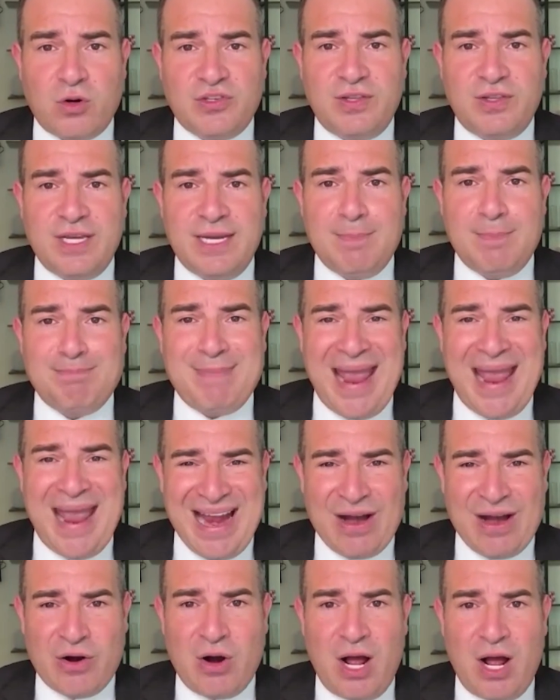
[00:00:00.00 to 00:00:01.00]
of course the
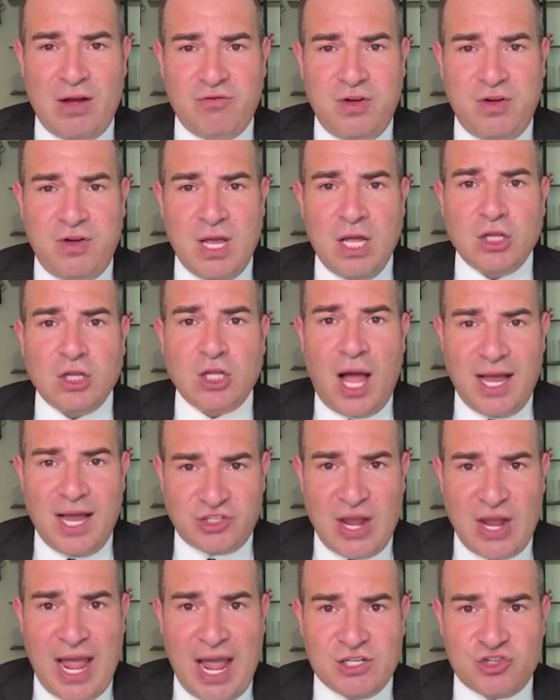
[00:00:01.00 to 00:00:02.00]
mayor of
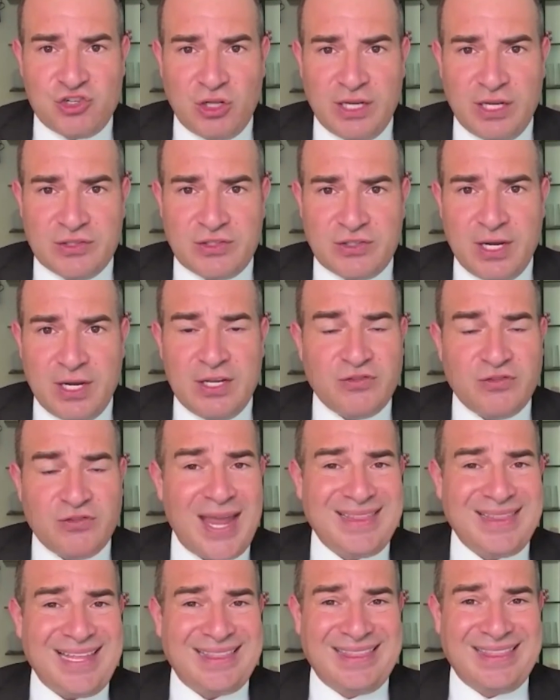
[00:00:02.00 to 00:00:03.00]
Los Angeles,
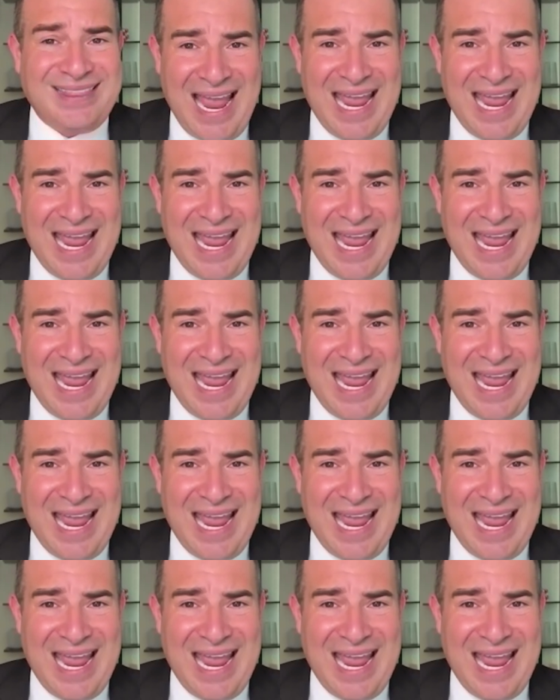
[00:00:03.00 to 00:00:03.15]
saying